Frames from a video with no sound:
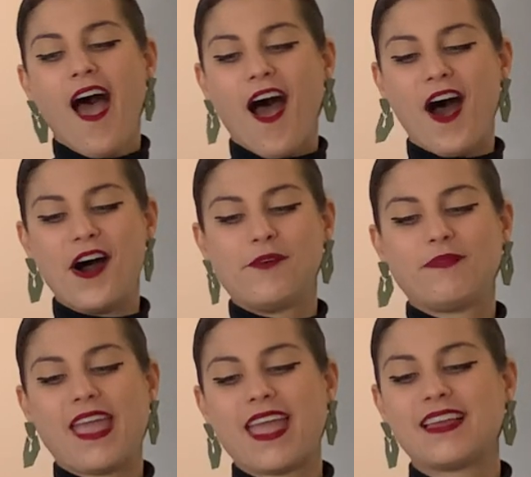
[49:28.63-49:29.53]

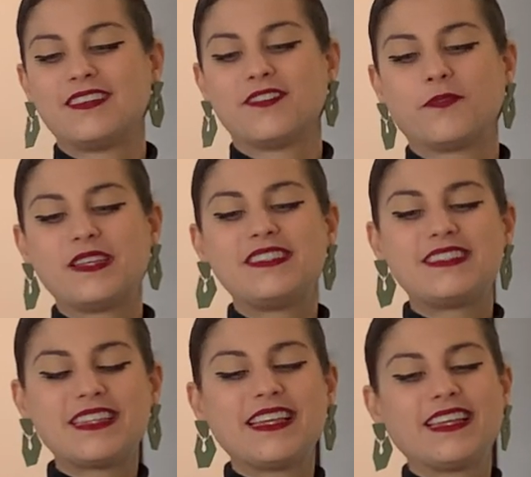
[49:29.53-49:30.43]
Um, and we
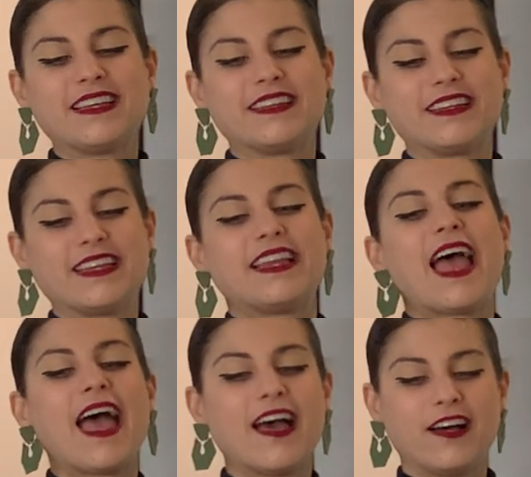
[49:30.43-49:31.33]
see in
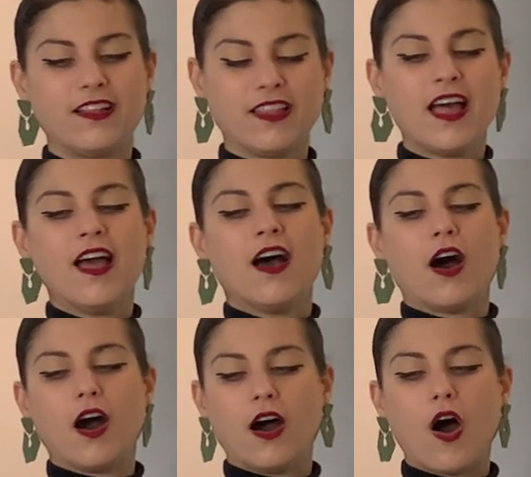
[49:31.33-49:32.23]
hell,
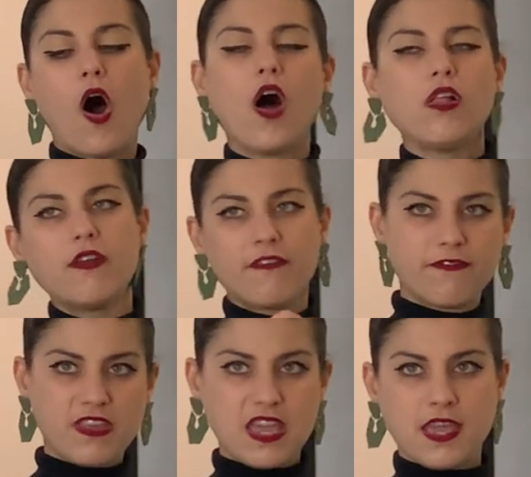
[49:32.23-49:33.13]
uh, all
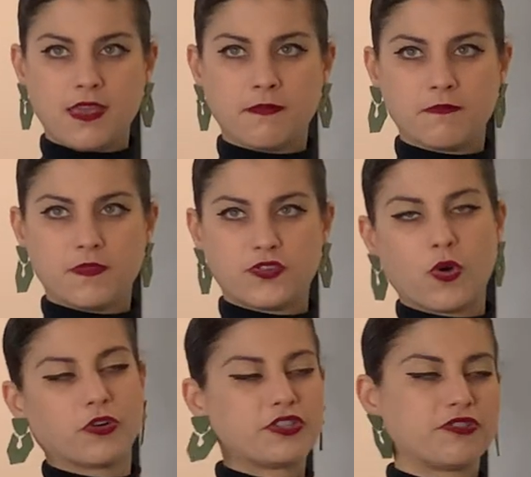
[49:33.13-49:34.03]
of the
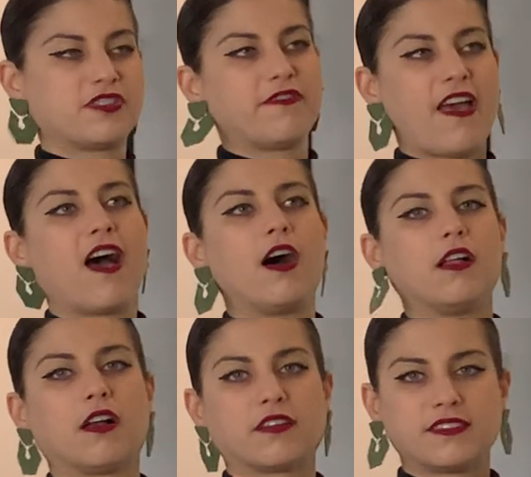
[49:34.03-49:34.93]
tortures of
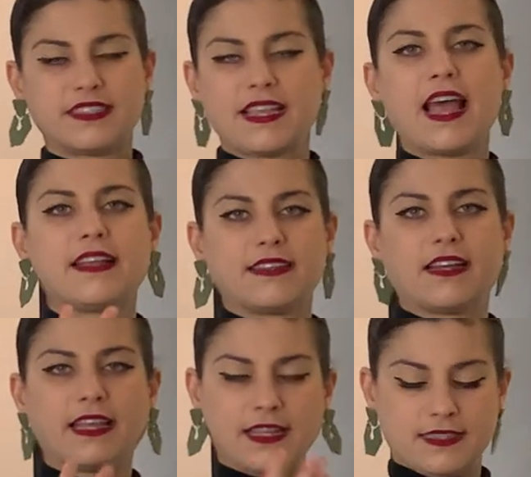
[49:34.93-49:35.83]
hell are set
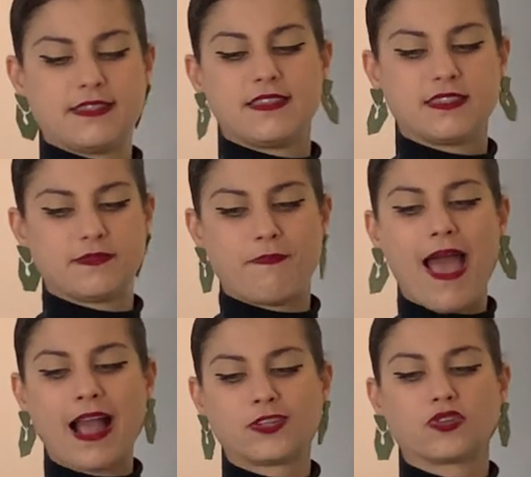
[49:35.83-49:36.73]
against this
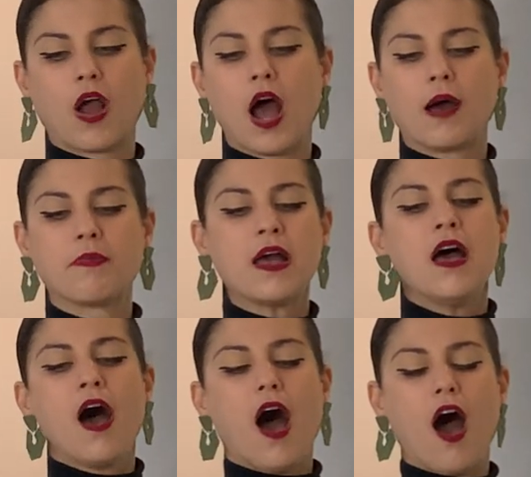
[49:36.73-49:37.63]
backdrop
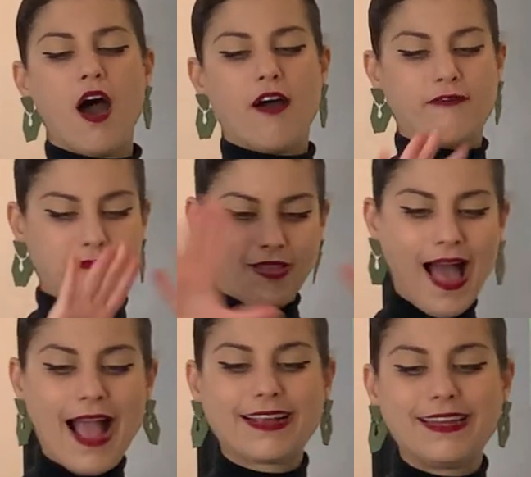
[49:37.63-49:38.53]
of
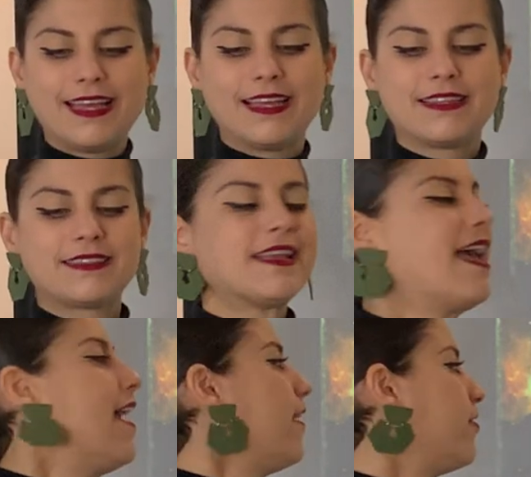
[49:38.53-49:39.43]
blackness.
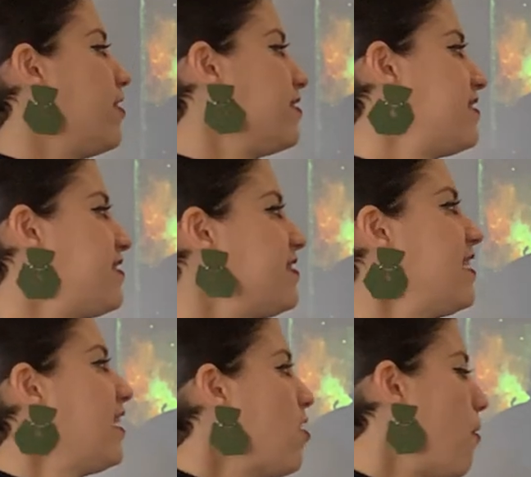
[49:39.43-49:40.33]
This
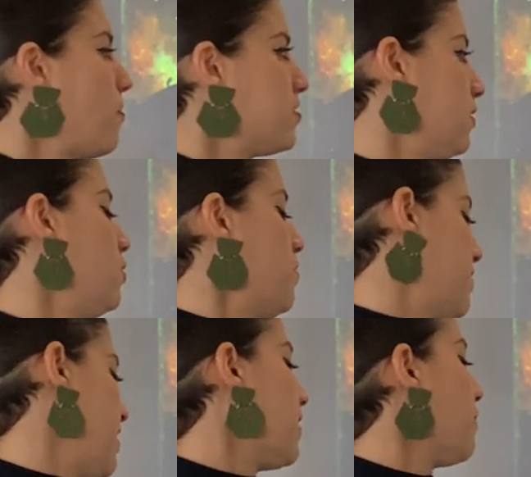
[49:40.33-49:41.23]
city almost
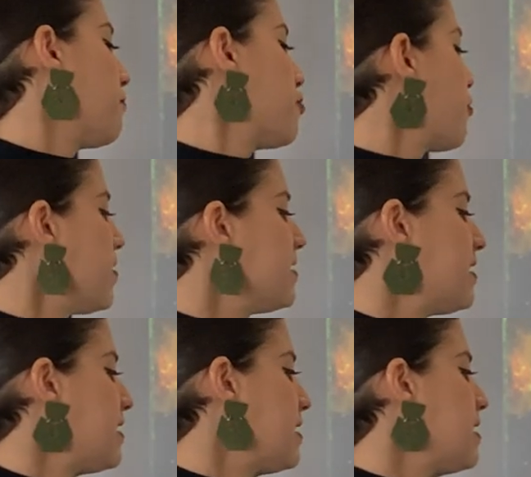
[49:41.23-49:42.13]
looks like a
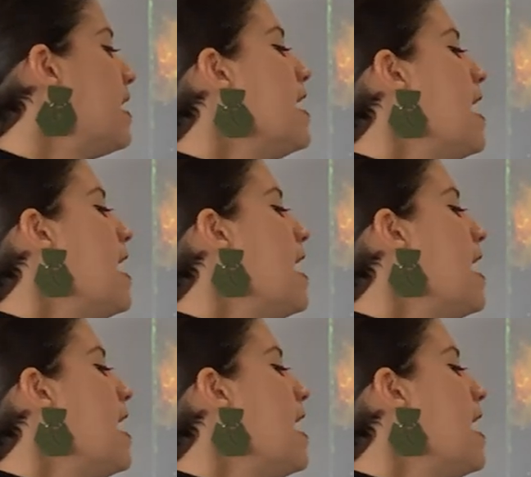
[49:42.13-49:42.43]
prison